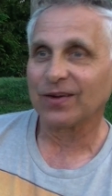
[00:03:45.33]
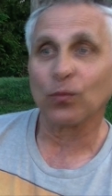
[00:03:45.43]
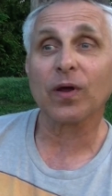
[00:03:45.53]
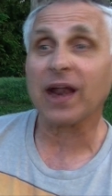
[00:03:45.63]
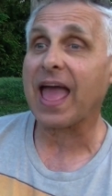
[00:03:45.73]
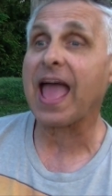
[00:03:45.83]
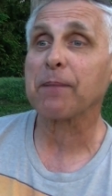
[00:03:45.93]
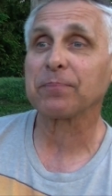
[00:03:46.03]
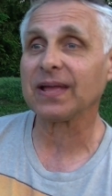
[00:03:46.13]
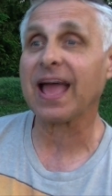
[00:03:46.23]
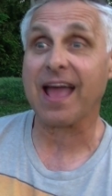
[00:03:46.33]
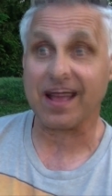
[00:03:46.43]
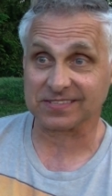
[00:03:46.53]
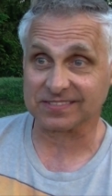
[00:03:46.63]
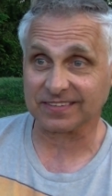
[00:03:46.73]
What a happy
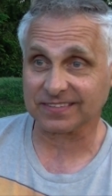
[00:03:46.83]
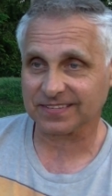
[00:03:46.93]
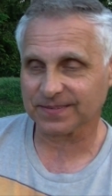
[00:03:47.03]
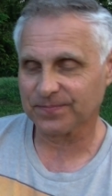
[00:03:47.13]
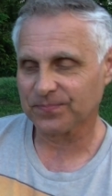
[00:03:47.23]
accident.